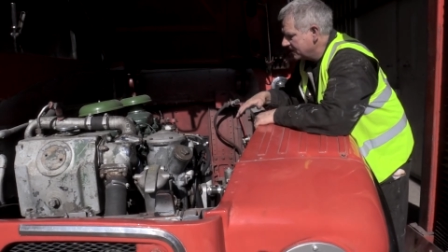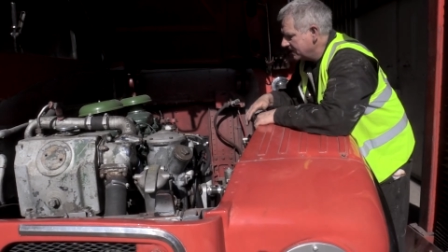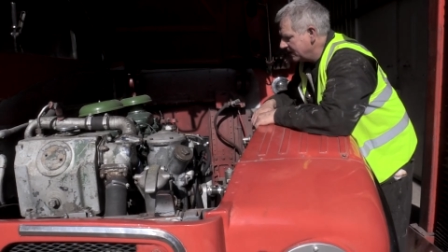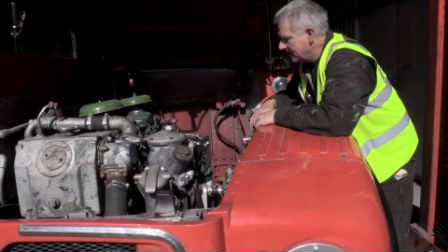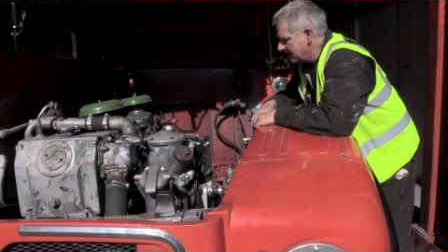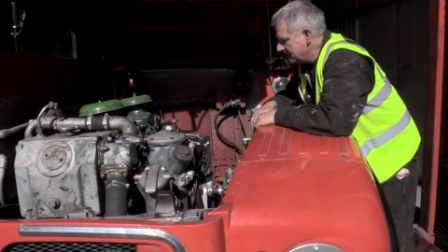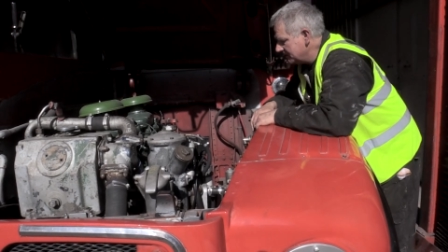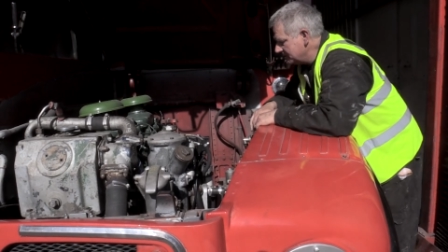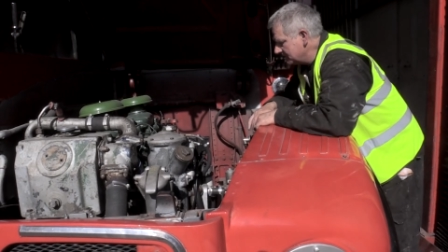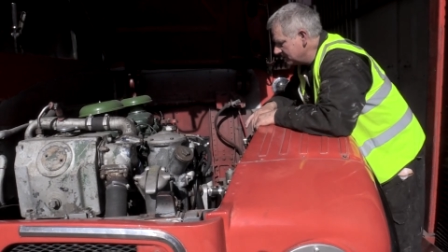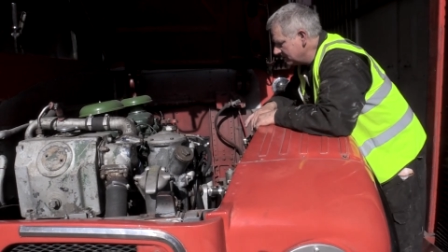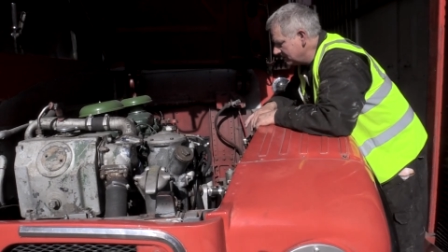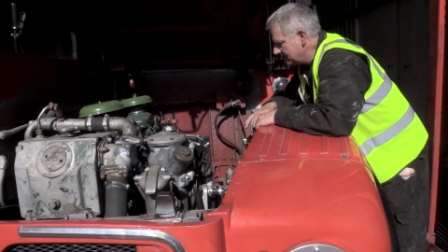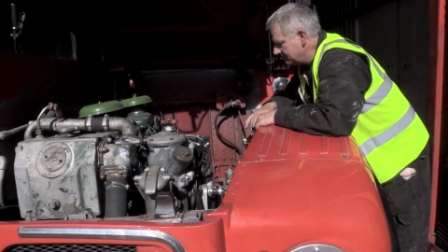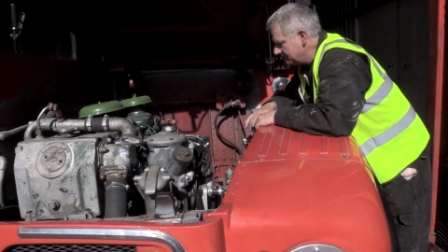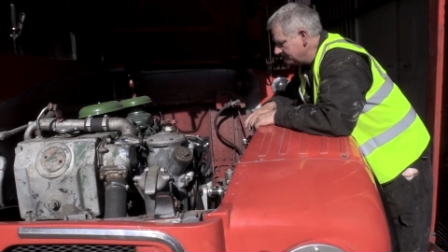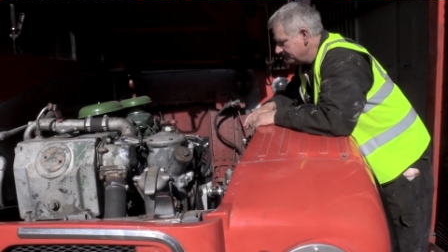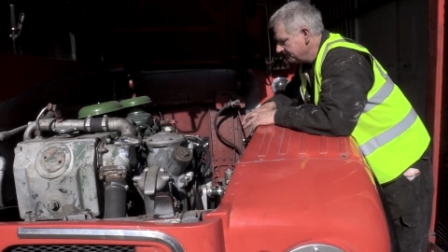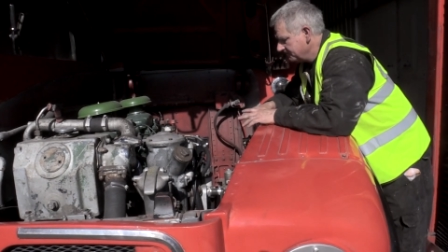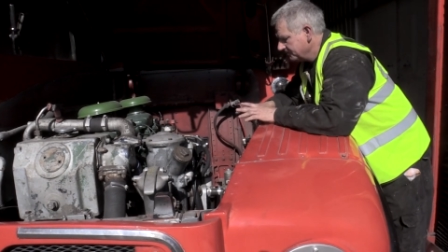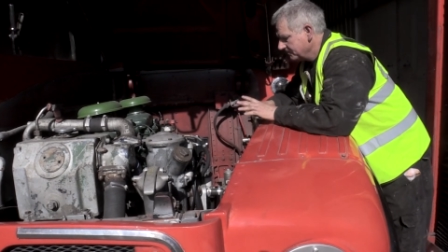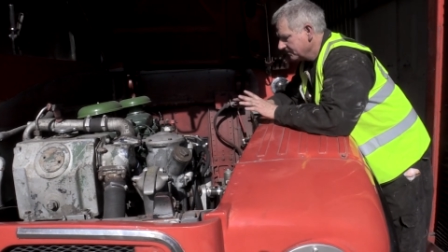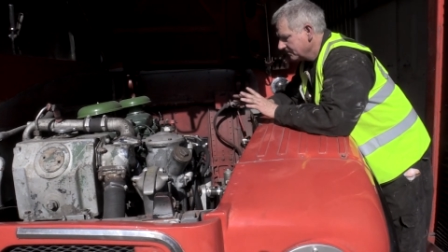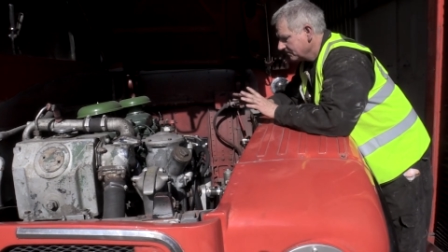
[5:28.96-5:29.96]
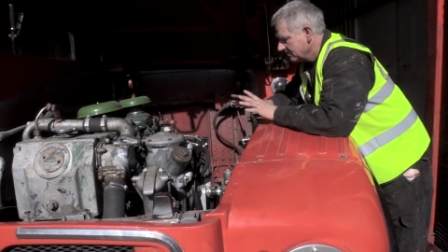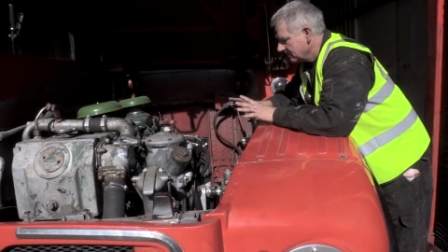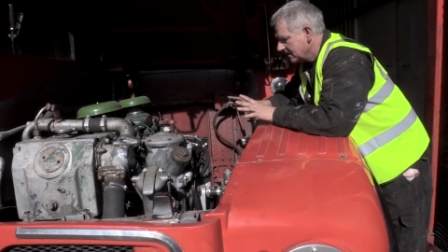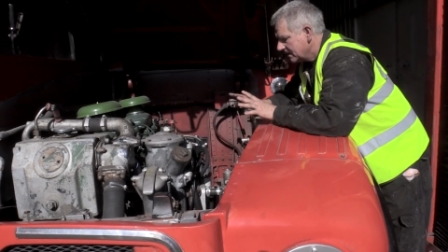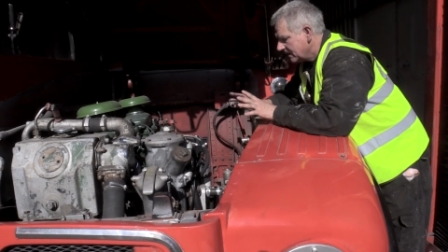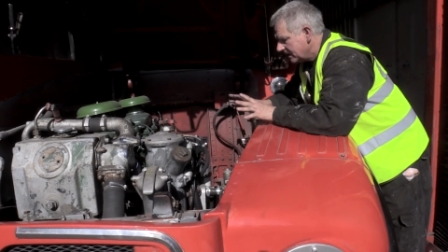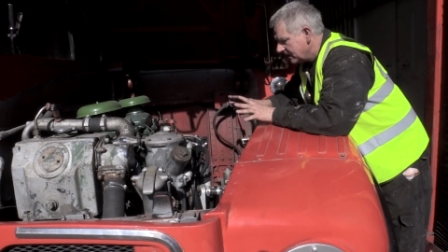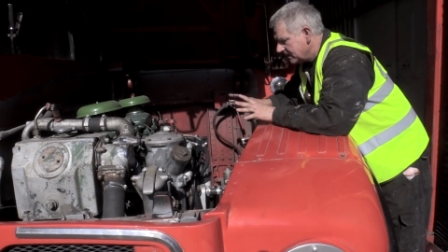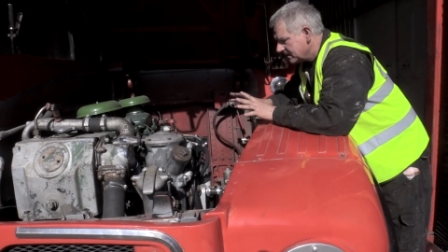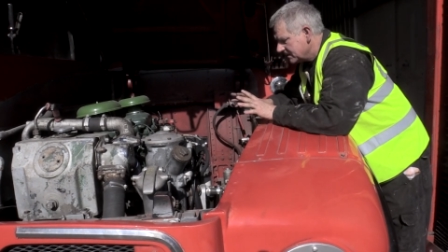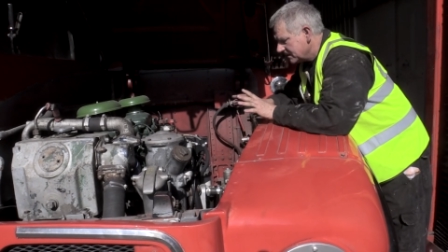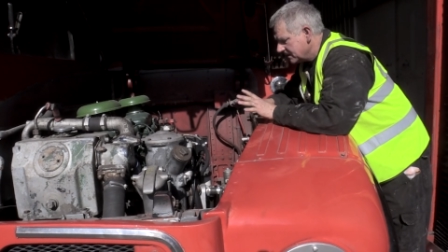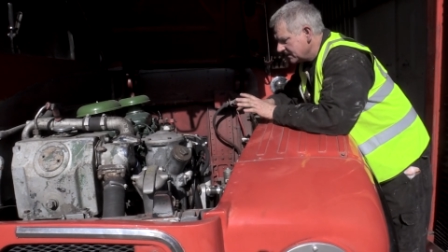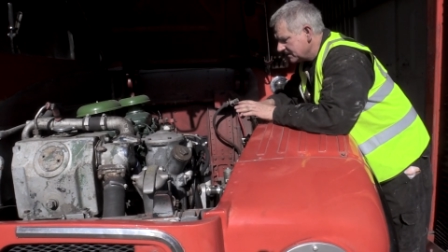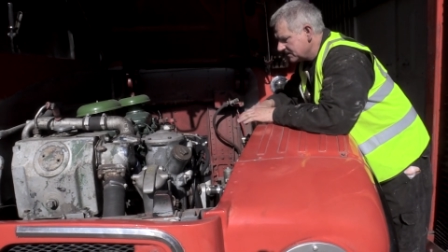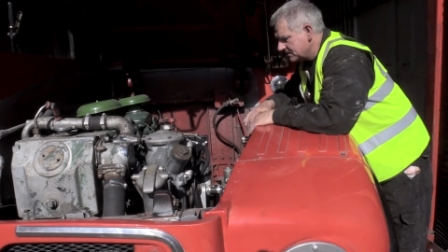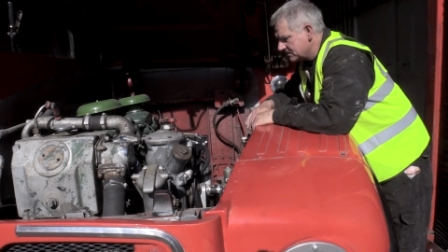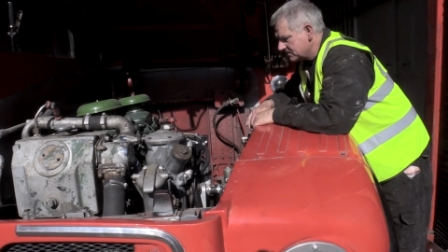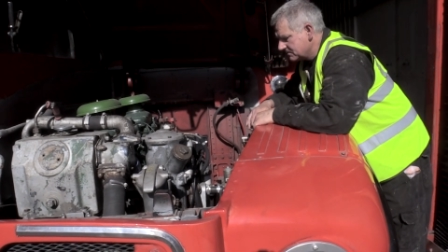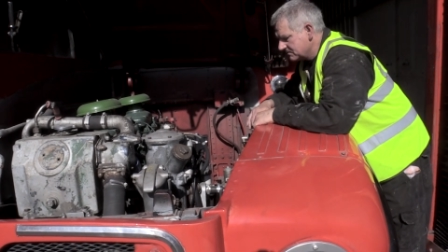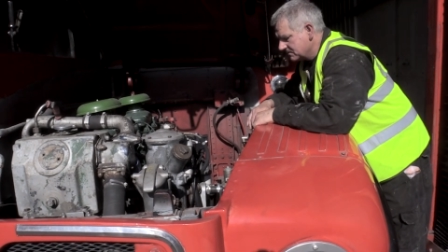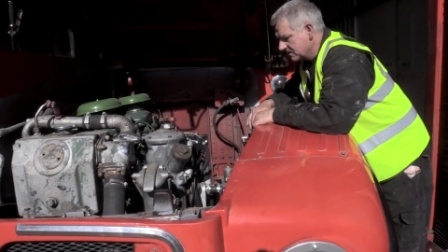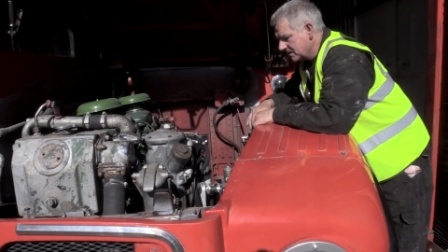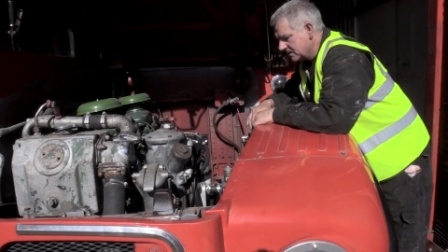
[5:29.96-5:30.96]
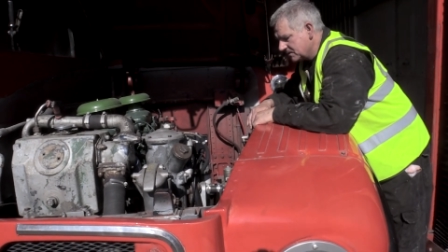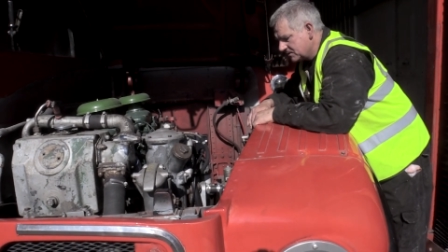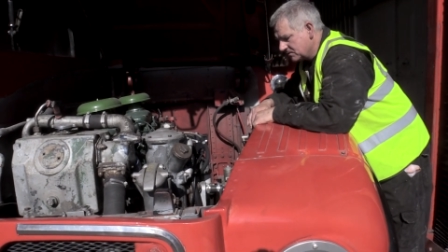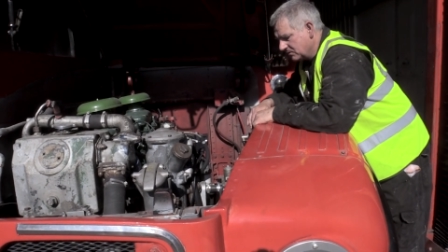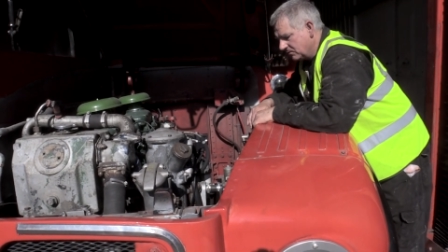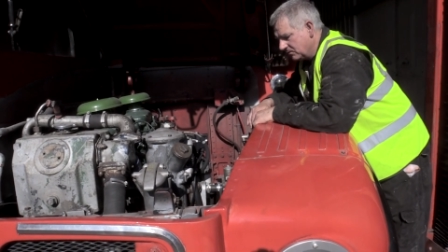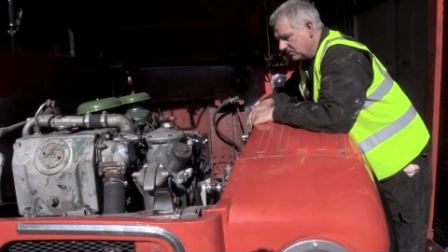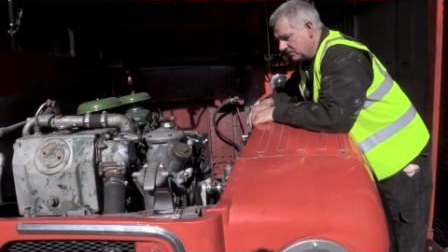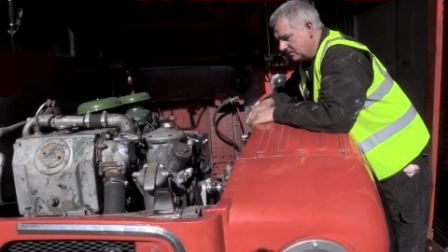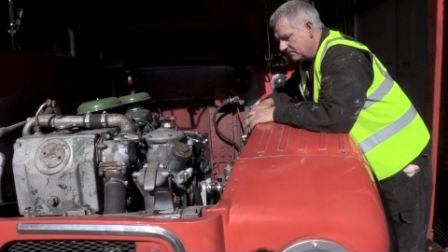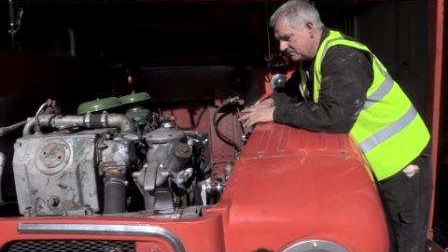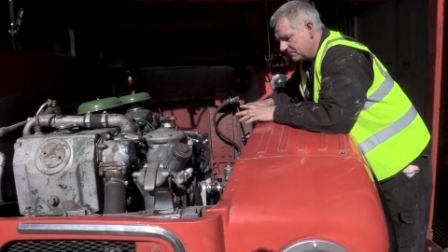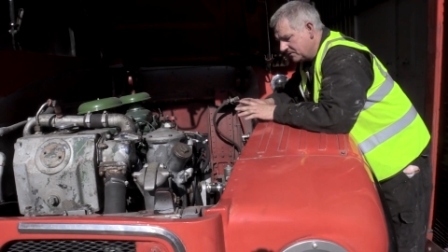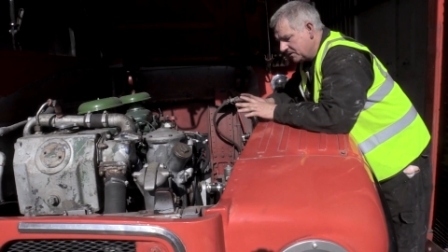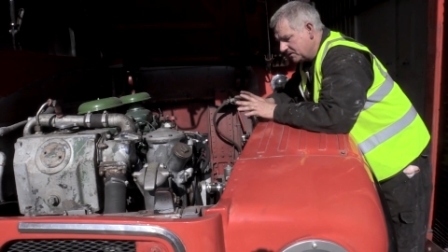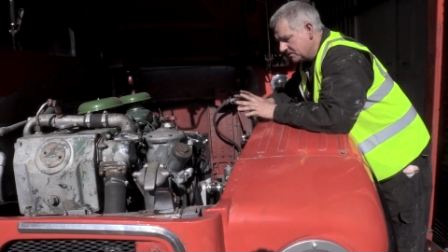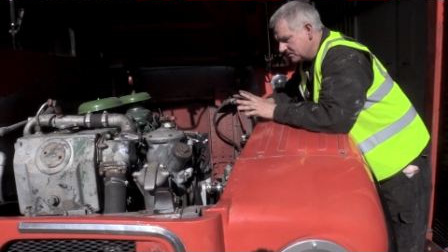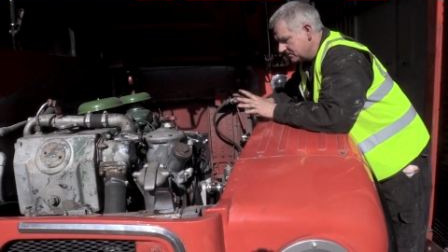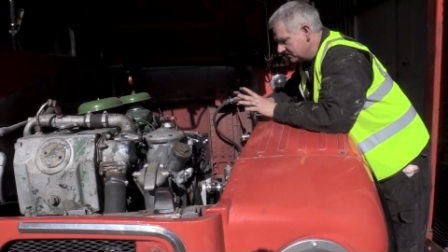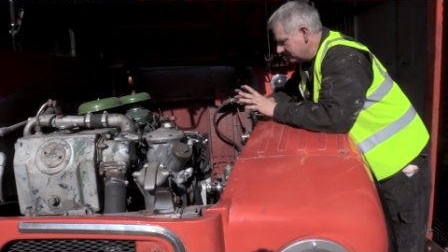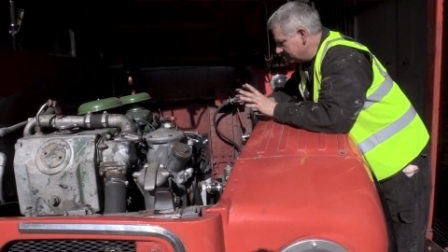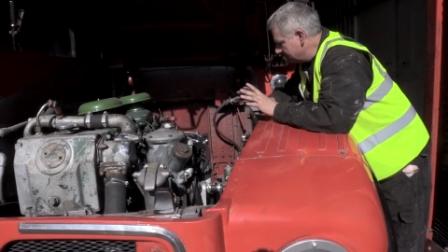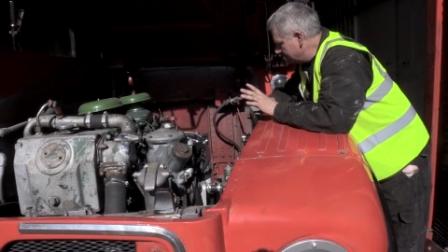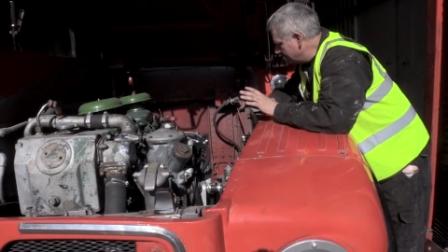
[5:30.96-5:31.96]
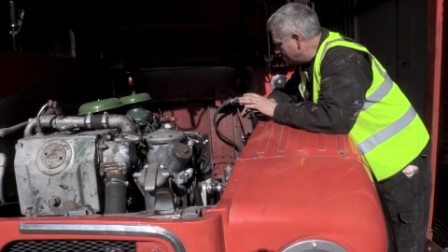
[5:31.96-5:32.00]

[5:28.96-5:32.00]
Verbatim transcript: of the engine, it, it's it's all original